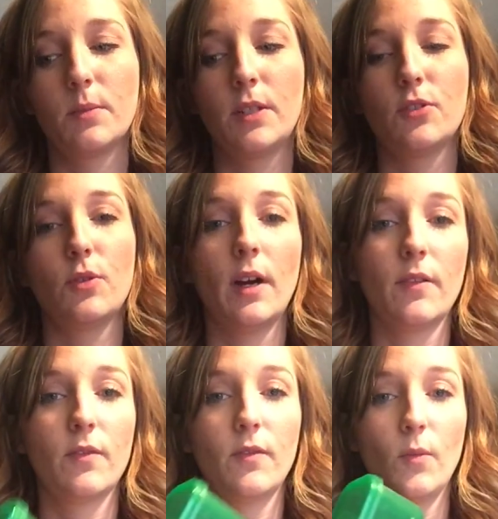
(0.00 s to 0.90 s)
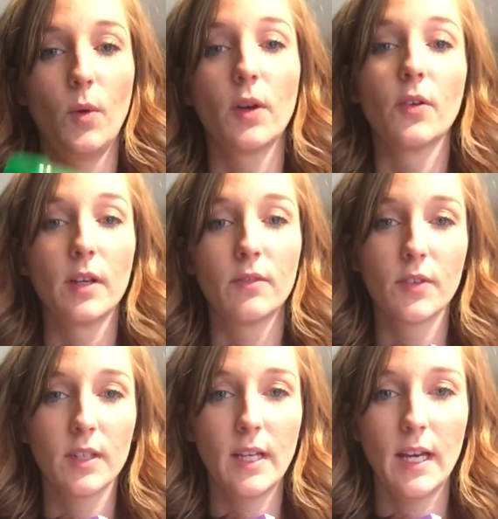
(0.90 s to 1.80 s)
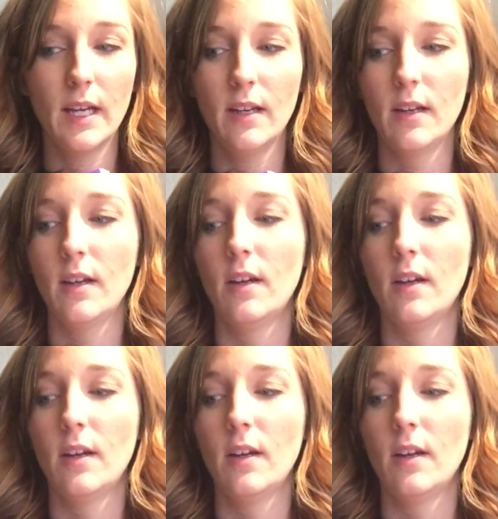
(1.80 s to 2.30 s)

means you have one green for the day